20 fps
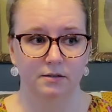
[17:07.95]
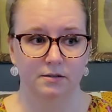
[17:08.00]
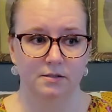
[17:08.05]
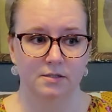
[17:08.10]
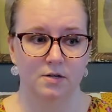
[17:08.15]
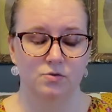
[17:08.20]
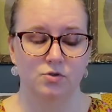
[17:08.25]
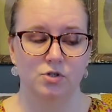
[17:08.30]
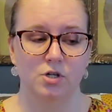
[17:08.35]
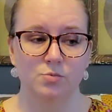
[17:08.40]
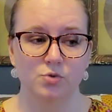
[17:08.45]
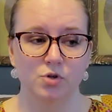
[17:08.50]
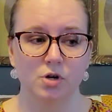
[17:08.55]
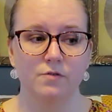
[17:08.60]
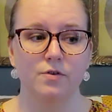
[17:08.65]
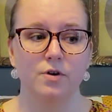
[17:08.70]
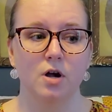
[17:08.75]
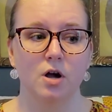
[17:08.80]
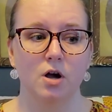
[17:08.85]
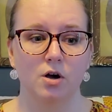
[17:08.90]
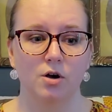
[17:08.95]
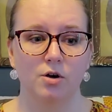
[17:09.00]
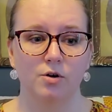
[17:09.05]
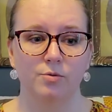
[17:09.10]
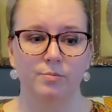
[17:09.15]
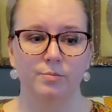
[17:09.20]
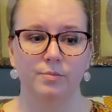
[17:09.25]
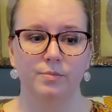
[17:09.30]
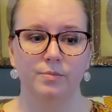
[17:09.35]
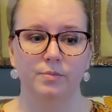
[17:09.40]
So Jim drove her
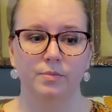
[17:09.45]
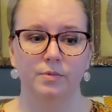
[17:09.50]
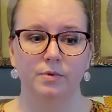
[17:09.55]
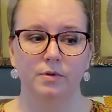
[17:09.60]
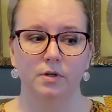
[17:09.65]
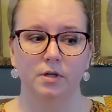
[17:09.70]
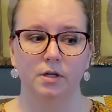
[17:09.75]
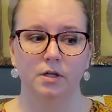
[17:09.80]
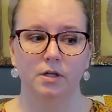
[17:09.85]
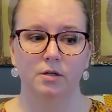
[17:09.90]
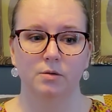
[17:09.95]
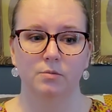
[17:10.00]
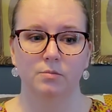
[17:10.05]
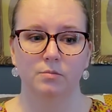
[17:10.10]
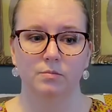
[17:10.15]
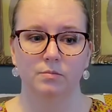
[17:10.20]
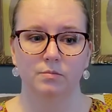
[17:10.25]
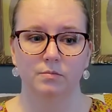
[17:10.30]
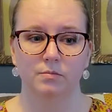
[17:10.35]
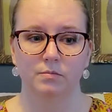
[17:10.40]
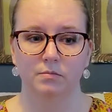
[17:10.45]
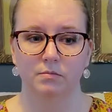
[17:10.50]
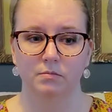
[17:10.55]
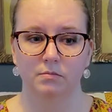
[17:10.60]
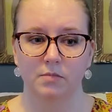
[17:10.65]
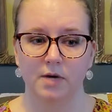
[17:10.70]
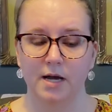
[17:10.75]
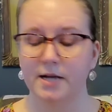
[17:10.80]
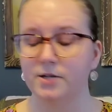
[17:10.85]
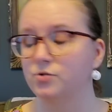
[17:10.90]
home. Um,
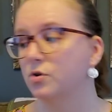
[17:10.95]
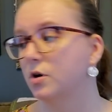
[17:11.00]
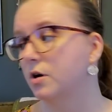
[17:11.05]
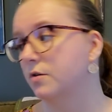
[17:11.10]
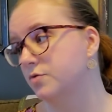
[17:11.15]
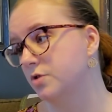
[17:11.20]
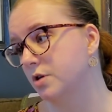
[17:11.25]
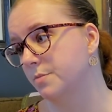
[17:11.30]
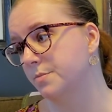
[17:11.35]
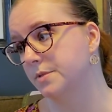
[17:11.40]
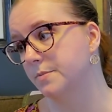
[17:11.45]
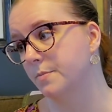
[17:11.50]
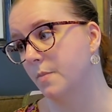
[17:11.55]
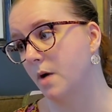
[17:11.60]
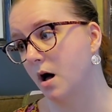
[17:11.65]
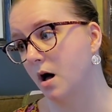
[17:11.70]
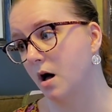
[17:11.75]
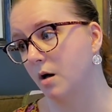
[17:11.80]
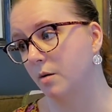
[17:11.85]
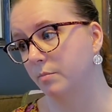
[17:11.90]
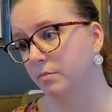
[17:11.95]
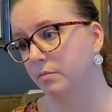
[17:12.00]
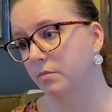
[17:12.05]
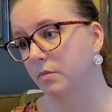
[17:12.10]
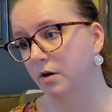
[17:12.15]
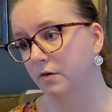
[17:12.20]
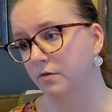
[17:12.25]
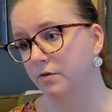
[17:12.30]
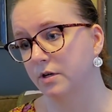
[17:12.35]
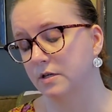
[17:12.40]
I drove Jim's mom
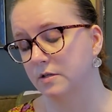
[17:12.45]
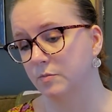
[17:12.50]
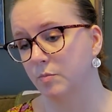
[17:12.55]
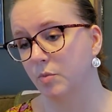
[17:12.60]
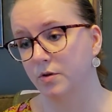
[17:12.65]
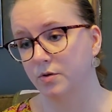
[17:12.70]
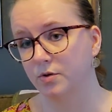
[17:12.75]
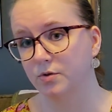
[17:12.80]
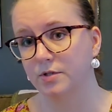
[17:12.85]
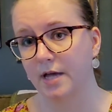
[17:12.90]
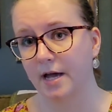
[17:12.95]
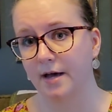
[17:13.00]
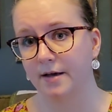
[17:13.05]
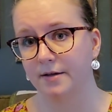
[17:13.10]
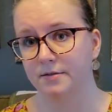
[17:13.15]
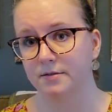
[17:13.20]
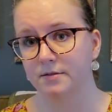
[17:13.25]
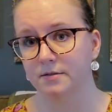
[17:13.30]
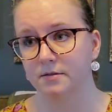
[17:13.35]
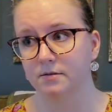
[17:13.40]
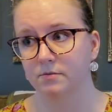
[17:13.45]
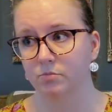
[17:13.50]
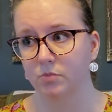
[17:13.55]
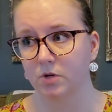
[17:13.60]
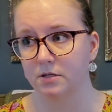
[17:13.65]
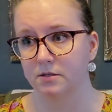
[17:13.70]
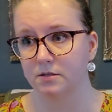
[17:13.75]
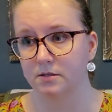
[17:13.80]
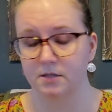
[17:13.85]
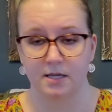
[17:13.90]
over to his brother's house
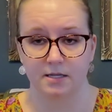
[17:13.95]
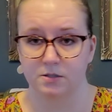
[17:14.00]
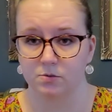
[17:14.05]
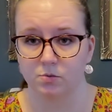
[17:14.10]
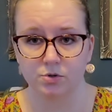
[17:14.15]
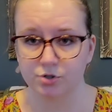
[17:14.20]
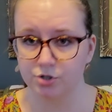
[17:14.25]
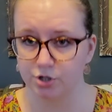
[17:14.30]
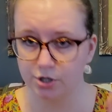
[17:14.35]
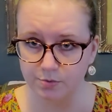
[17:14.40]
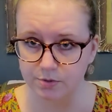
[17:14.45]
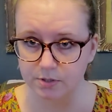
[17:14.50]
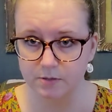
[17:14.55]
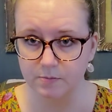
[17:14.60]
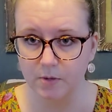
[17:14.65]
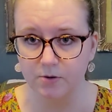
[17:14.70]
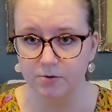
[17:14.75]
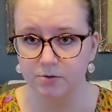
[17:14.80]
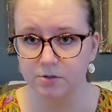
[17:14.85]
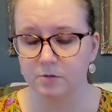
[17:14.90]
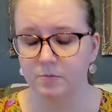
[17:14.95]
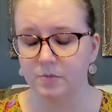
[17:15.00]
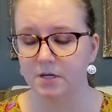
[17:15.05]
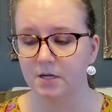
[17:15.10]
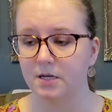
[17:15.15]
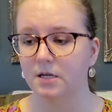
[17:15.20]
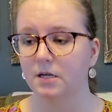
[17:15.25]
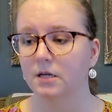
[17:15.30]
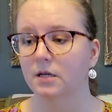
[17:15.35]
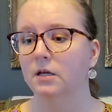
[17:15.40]
because that's where she was supposed to
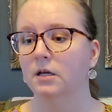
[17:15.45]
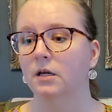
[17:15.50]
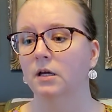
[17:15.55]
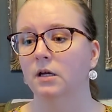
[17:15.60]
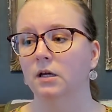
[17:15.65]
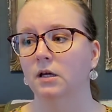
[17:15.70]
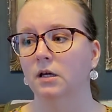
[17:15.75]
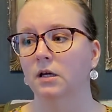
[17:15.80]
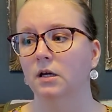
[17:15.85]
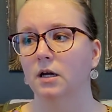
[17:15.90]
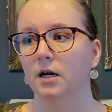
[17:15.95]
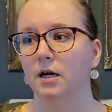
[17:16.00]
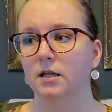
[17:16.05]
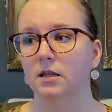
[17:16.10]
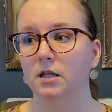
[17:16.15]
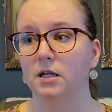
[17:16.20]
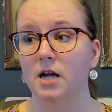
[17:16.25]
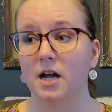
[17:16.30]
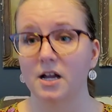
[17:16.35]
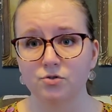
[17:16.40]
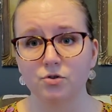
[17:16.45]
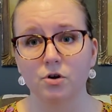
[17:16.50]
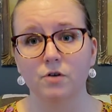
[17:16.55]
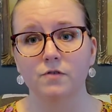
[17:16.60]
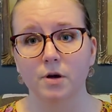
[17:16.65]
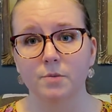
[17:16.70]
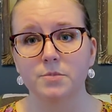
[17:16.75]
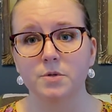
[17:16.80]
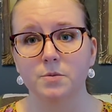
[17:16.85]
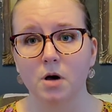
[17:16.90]
be. And then I drove
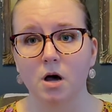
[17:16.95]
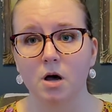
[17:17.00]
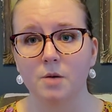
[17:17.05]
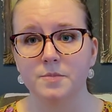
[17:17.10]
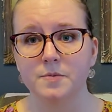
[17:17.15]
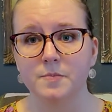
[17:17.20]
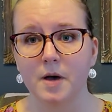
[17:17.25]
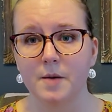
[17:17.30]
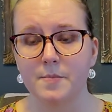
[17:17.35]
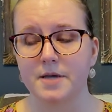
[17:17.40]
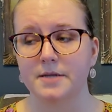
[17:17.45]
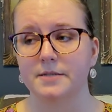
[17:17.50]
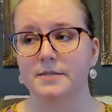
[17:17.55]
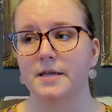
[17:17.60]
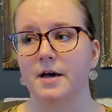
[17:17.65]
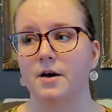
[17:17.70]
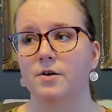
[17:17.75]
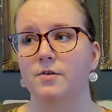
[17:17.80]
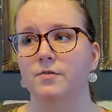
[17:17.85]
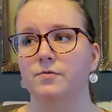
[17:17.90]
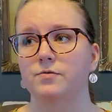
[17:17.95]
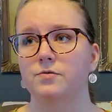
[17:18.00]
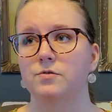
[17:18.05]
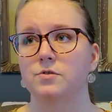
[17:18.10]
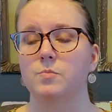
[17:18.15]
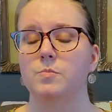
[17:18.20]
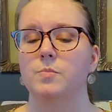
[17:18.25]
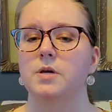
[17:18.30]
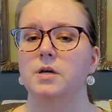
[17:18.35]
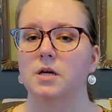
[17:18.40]
up to mom's by myself
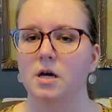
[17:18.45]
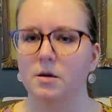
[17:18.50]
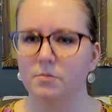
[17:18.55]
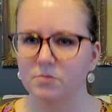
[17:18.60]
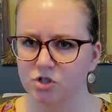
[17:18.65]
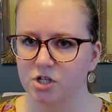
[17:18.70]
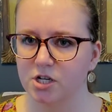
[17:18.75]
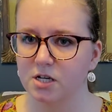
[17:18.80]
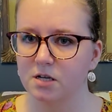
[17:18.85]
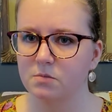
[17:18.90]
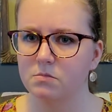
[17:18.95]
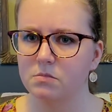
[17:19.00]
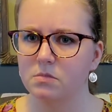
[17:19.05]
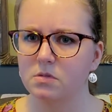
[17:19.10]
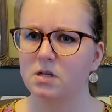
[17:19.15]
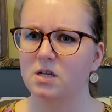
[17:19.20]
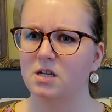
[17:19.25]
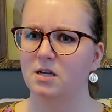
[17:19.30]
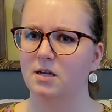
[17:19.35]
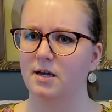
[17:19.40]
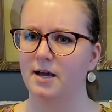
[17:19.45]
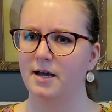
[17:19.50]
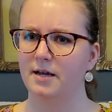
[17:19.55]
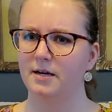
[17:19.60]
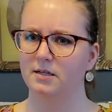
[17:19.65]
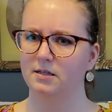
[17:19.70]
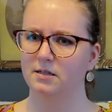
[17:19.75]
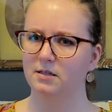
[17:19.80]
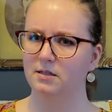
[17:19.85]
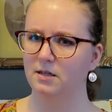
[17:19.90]
to pick up Jim and
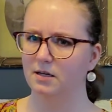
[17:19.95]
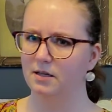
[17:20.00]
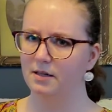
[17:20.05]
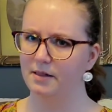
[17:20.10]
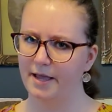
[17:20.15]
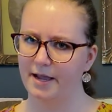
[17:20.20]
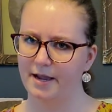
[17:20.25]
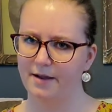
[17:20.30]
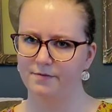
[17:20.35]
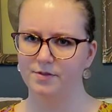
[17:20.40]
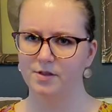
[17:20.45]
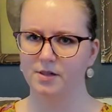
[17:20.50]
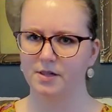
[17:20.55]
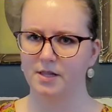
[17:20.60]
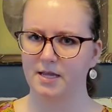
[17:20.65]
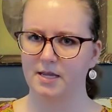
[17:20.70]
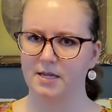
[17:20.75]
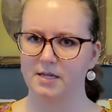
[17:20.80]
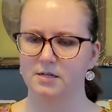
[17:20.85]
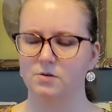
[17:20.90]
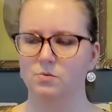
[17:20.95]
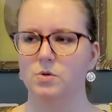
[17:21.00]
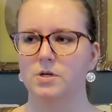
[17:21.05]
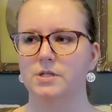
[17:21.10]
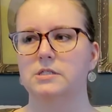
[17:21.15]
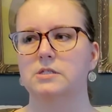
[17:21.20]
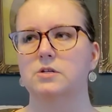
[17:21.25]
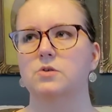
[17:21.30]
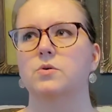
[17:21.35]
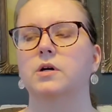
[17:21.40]
kind of get a lay of the land,
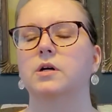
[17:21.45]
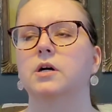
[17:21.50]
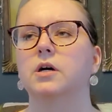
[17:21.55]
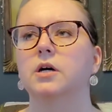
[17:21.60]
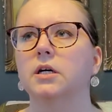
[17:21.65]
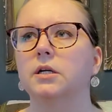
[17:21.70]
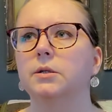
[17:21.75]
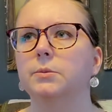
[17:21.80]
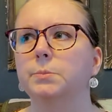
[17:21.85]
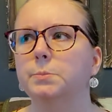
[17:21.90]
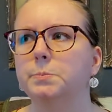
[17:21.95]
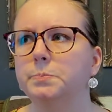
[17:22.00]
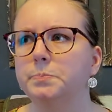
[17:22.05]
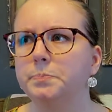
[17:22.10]
what's going on.